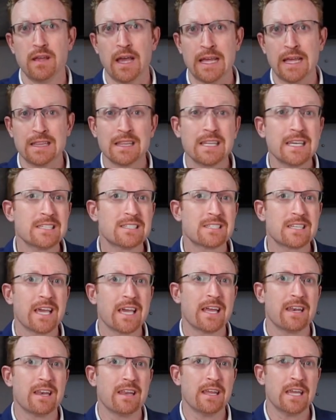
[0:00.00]
at least
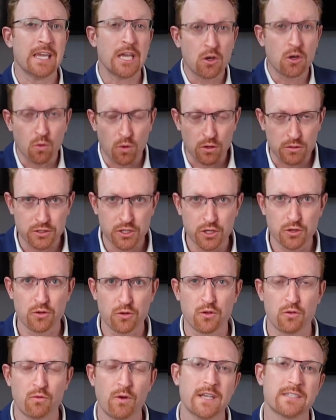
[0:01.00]
get equal
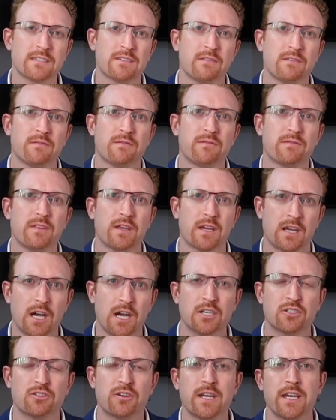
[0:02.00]
to the rest of the
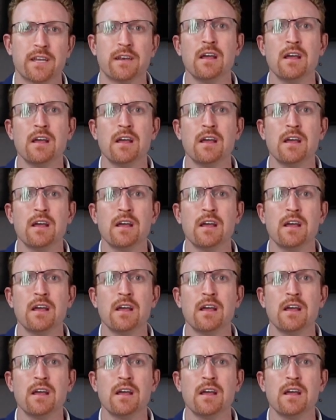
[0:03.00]
country?